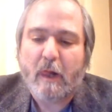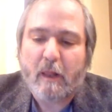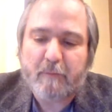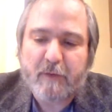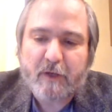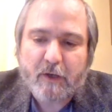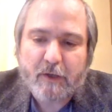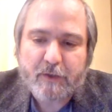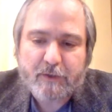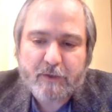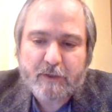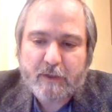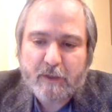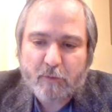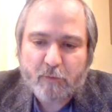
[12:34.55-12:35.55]
because
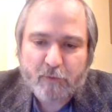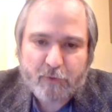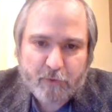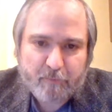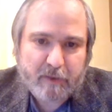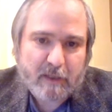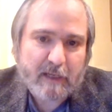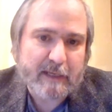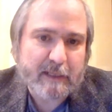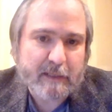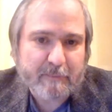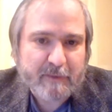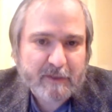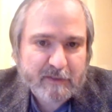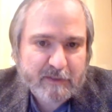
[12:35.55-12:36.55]
he was plotting
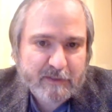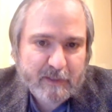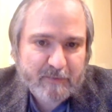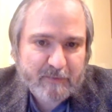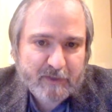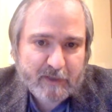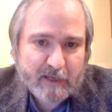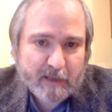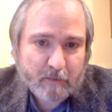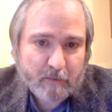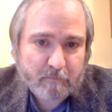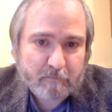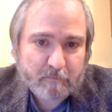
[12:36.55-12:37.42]
them on the same scale.